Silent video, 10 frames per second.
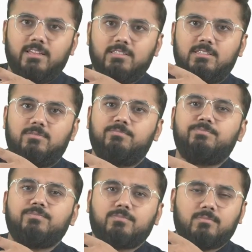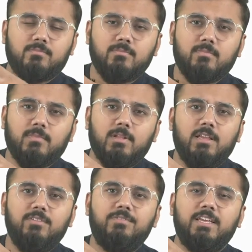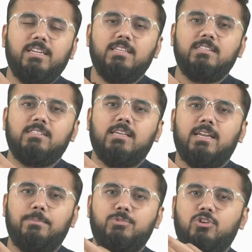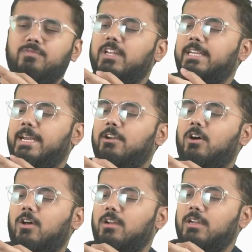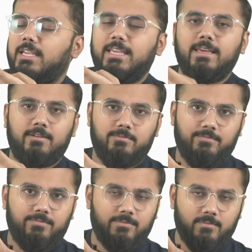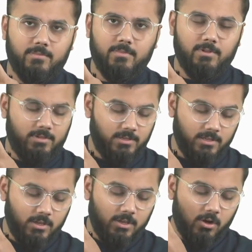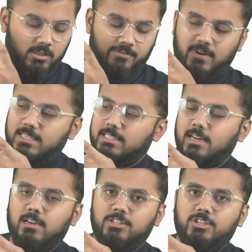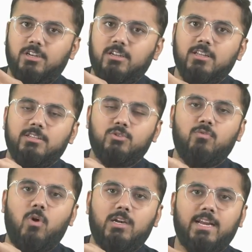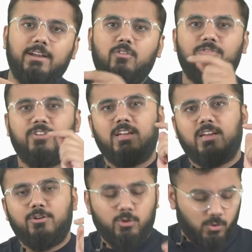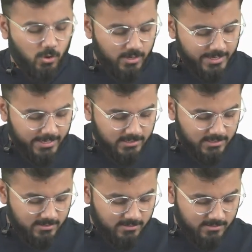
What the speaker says: is a rupture of the tendon here on the flexor region? So what kind of finger do you call it as?